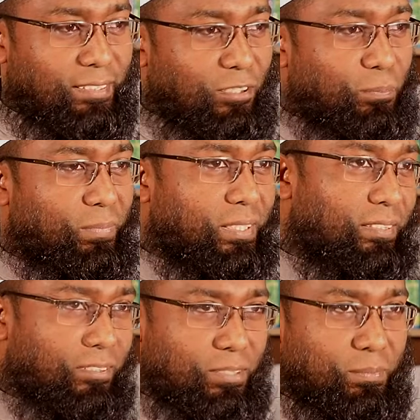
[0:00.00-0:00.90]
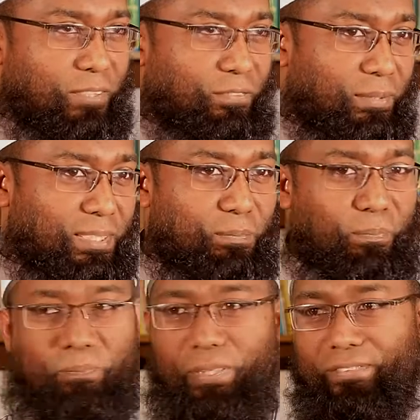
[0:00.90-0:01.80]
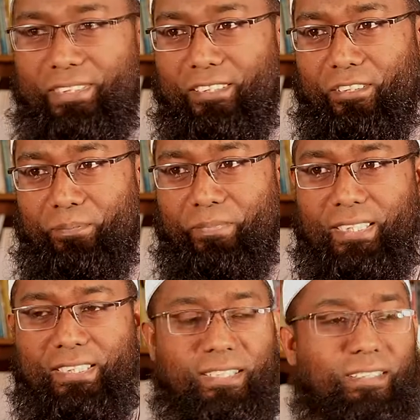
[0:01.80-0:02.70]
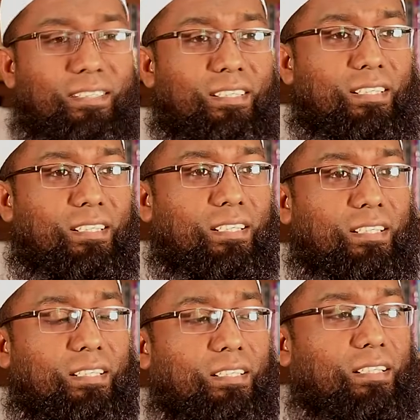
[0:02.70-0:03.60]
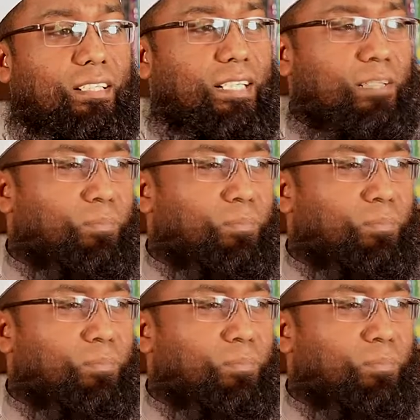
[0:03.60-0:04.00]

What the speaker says: one of the famous professor of medicine, like